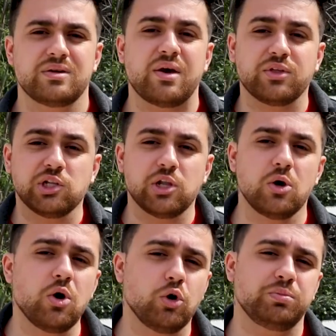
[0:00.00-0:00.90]
Now the
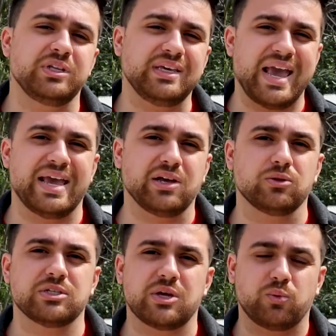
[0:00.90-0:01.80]
low oblique
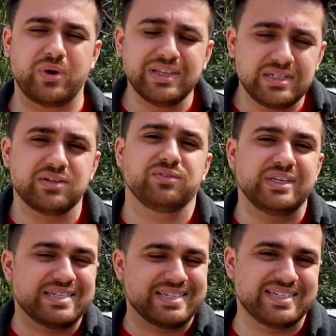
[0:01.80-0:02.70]
angle is a
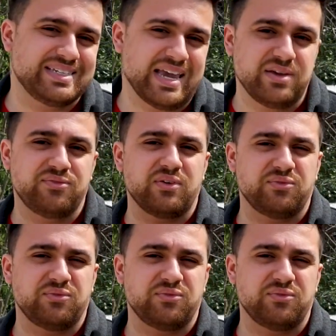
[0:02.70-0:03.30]
relatively safe